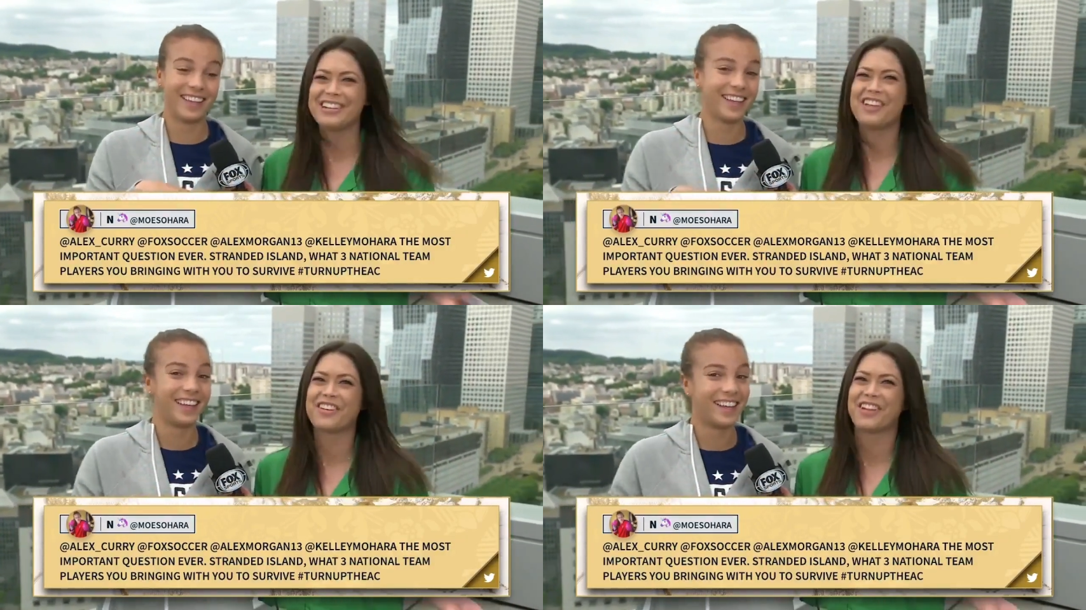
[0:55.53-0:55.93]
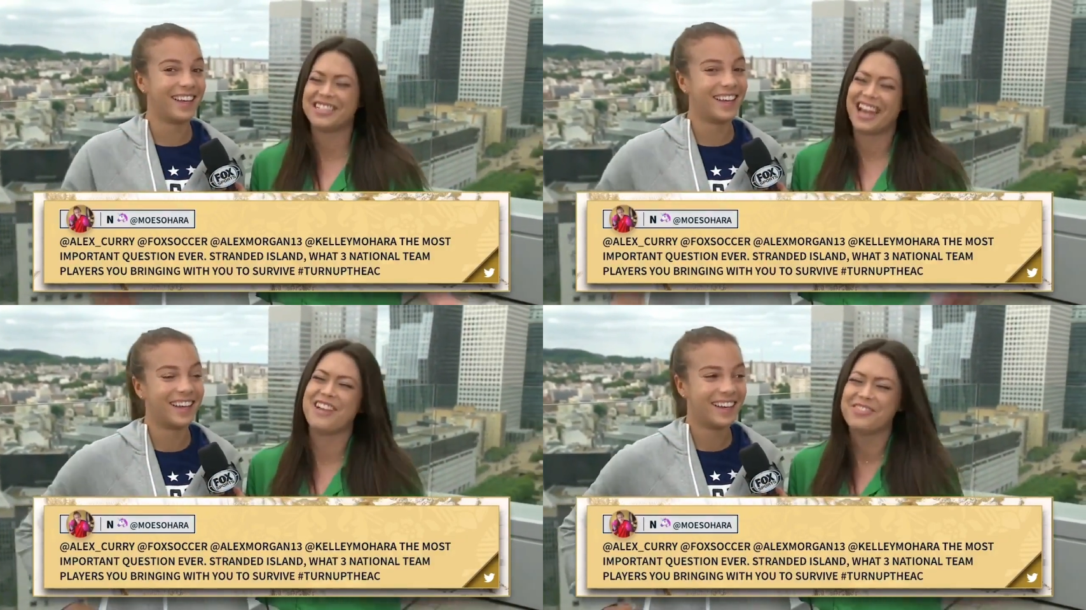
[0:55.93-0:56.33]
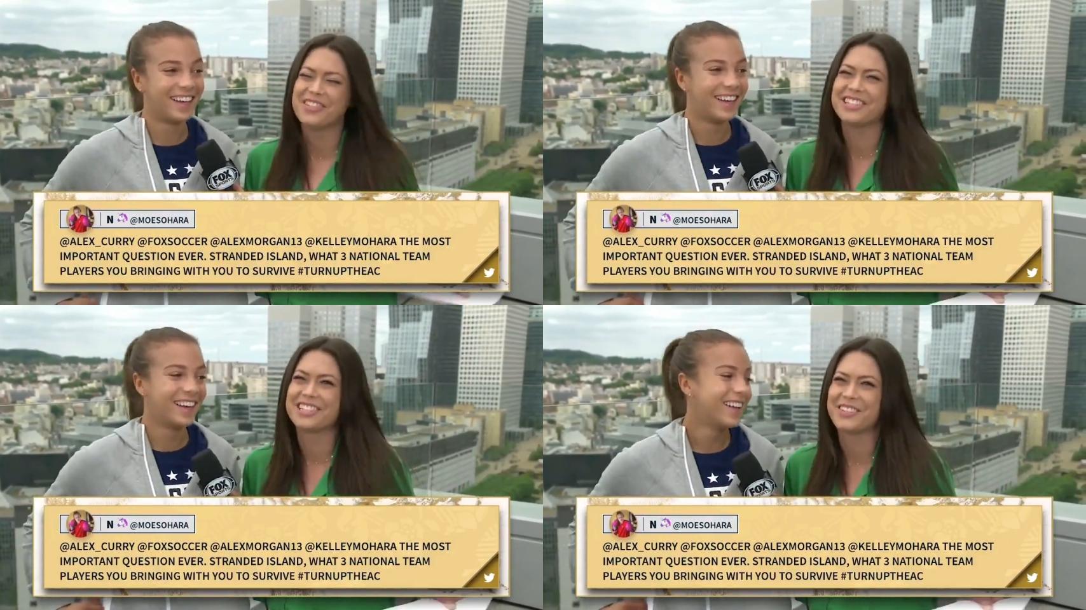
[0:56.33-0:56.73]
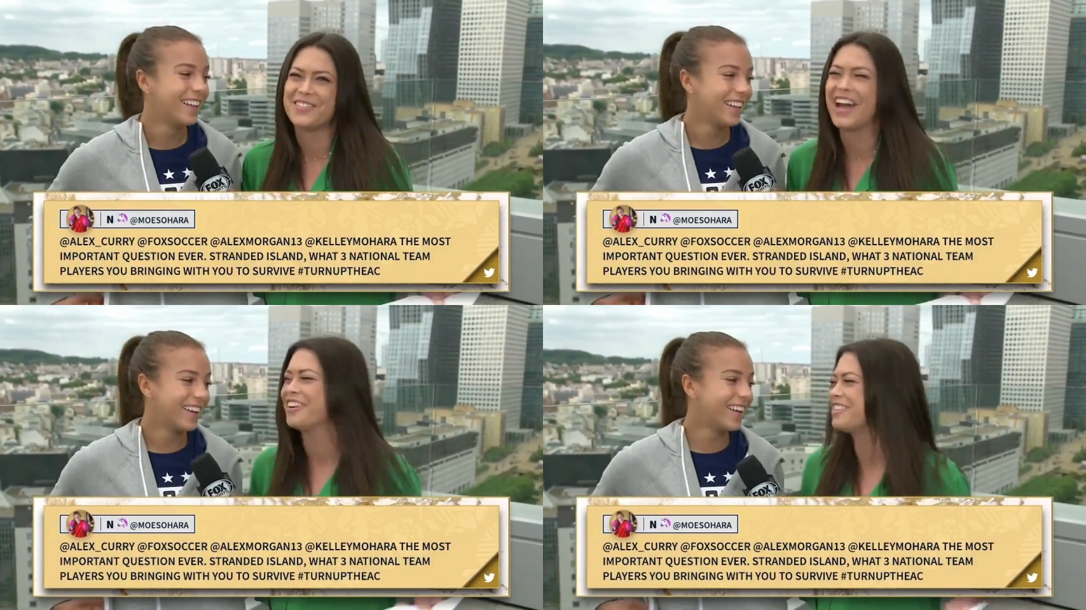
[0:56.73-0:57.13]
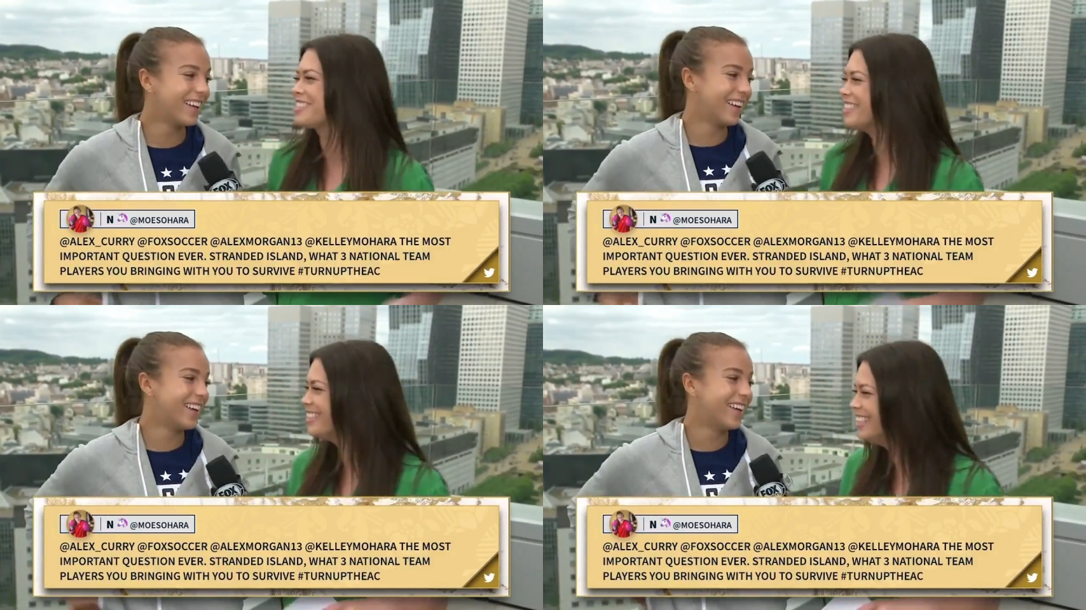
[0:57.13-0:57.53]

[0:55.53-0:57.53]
Speaker 1: Yeah, you'd have a great time, which is what matters.